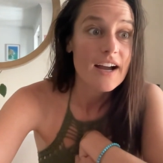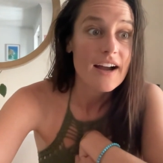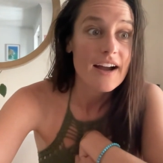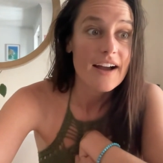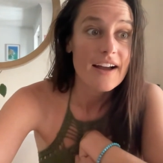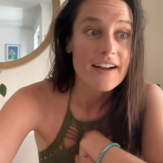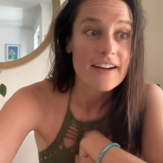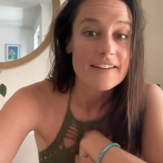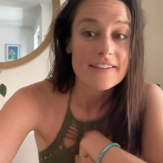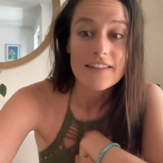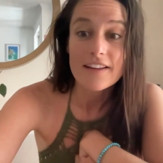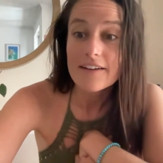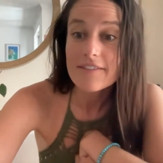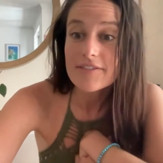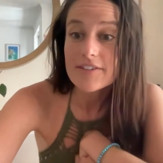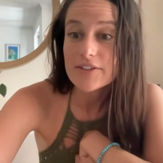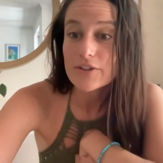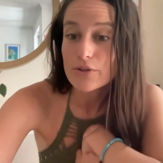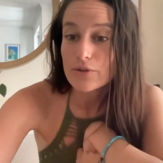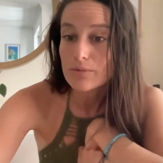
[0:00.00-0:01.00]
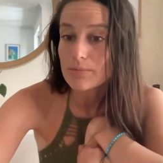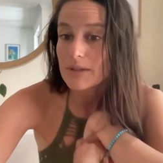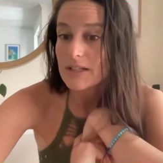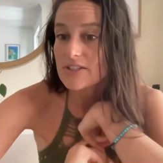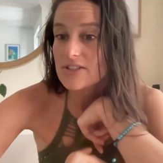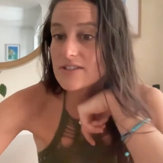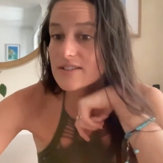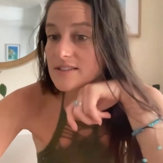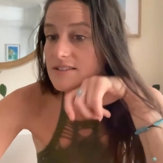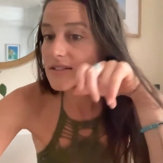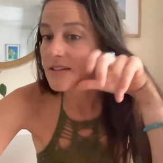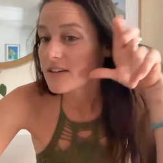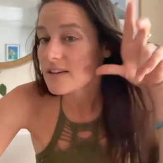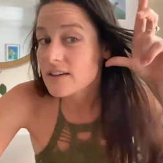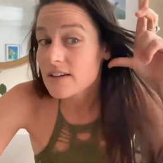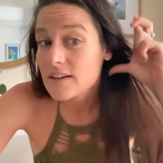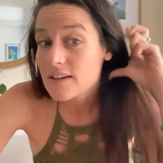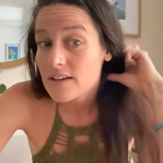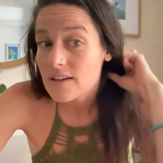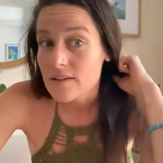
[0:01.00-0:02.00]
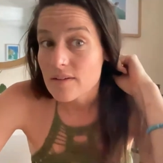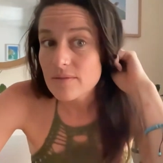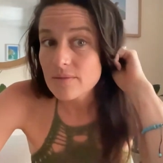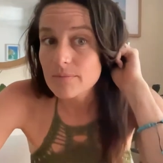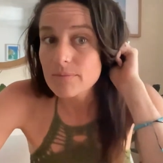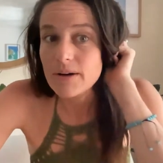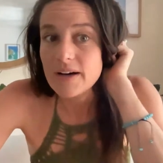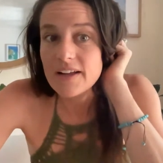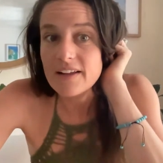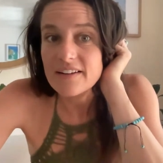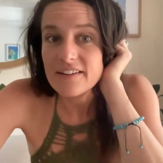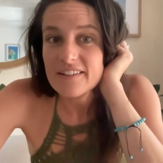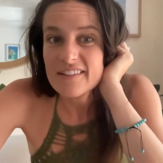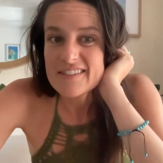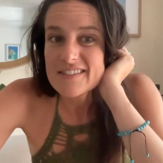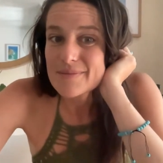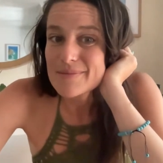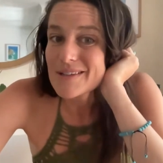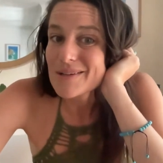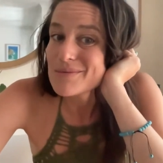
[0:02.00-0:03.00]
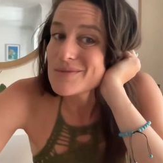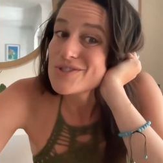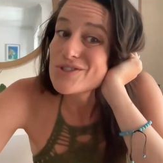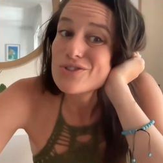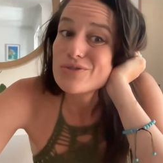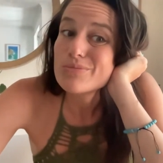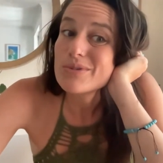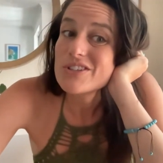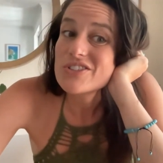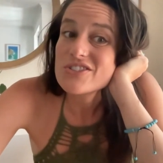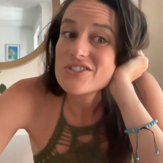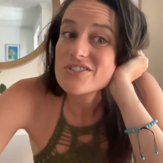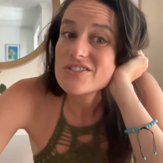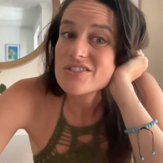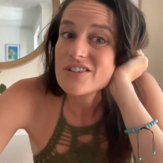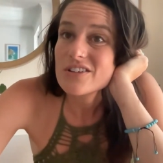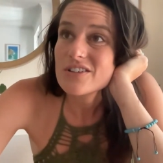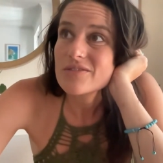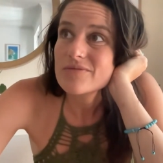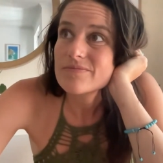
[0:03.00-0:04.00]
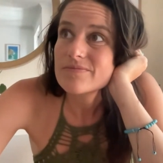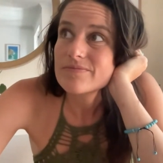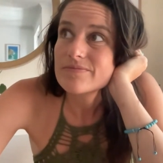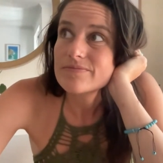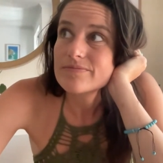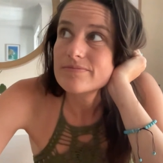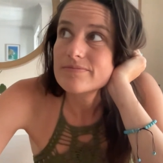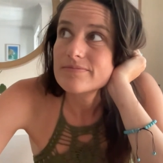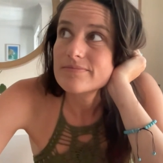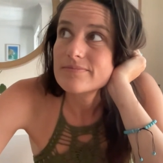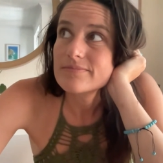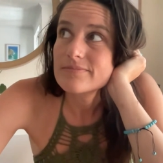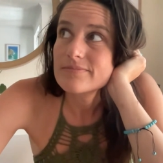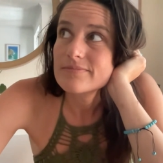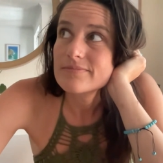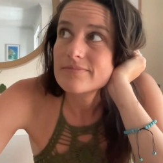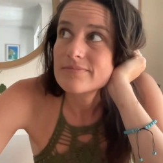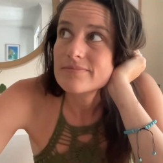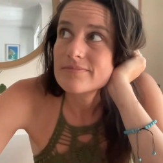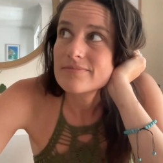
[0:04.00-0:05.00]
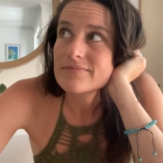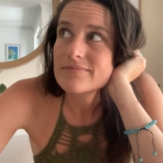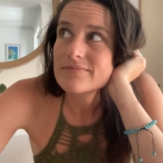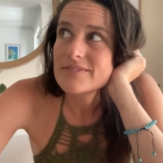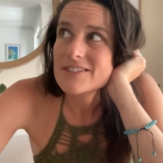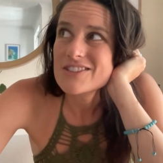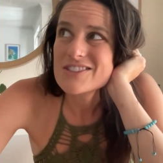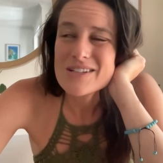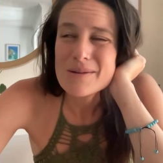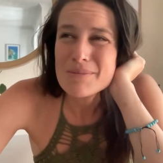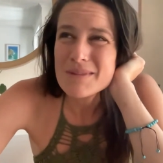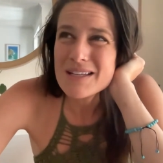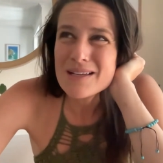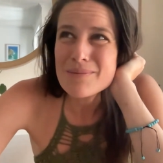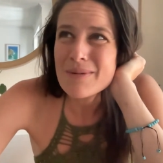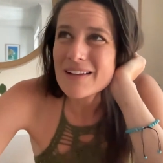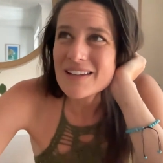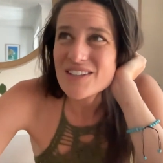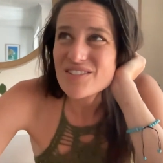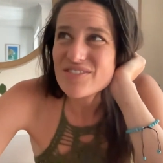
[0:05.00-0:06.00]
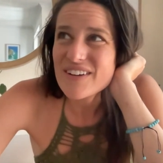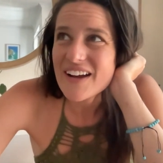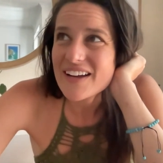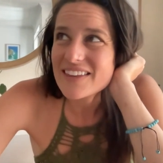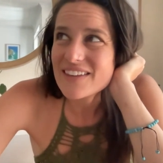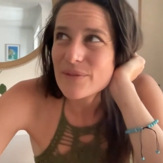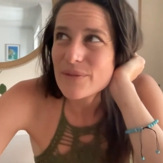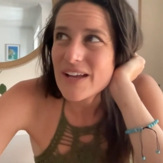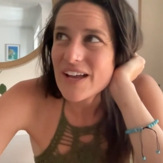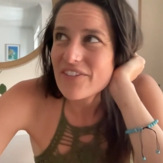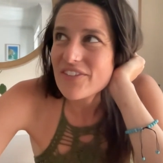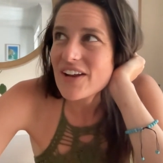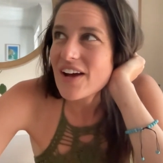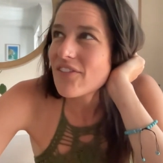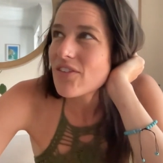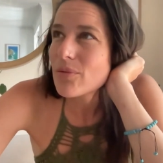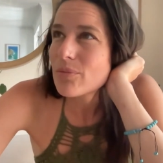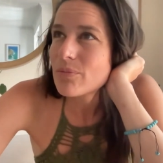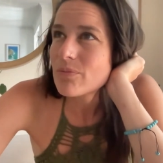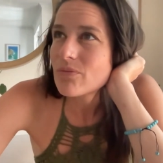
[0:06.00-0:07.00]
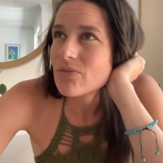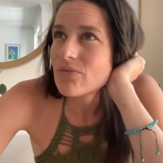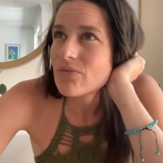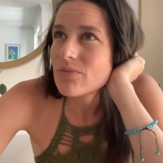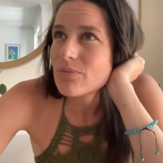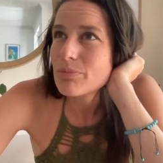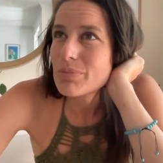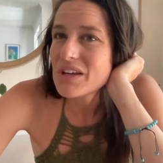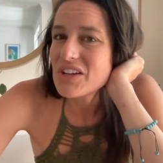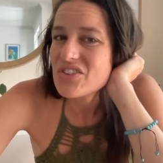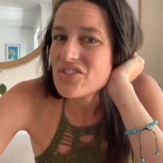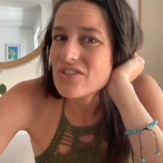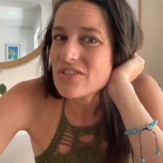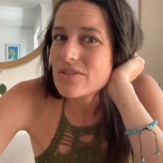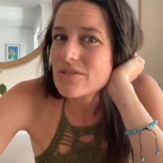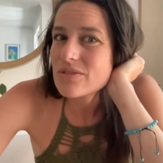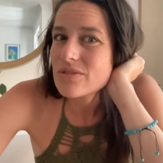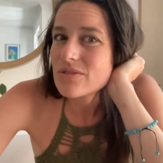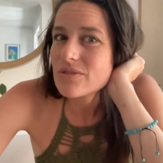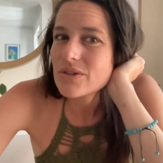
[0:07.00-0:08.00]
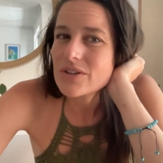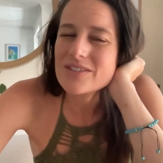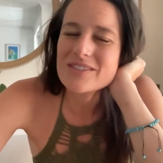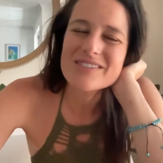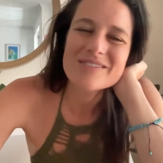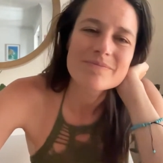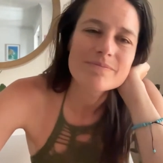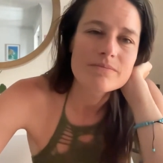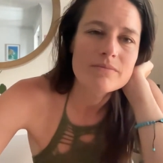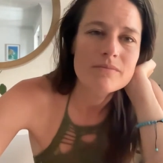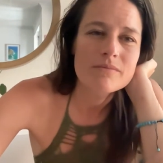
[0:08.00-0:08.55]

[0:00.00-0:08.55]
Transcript: I love nude beaches, but sometimes nude beaches are, there's something about the fact that we have to have a beach. Well, it's